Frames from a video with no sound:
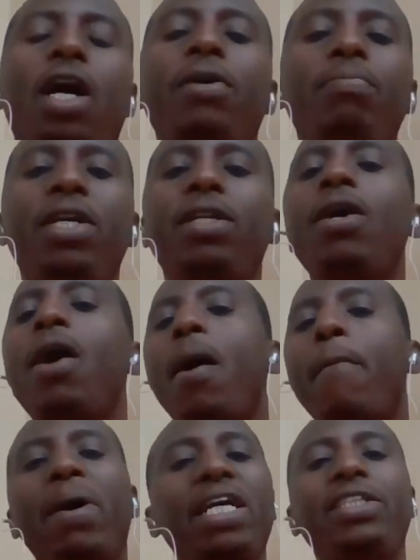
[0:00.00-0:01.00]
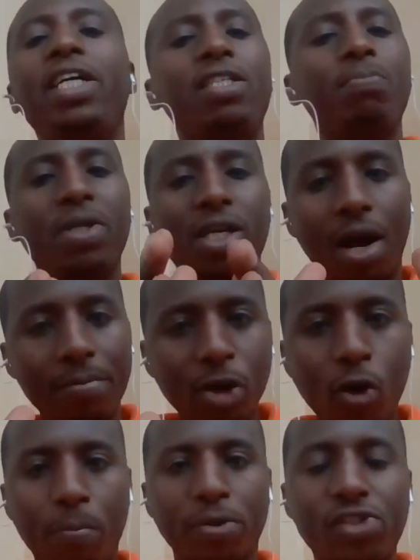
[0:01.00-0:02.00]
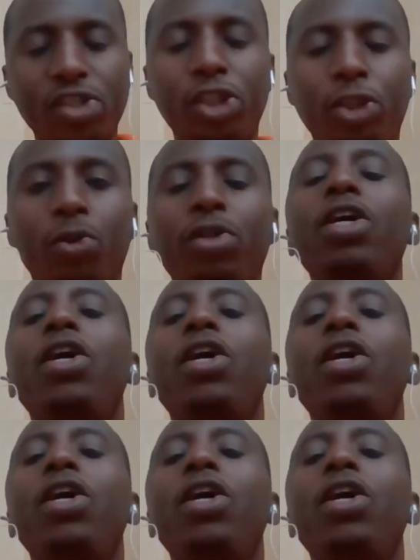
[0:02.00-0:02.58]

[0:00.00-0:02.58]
I mean, by just becoming opposition,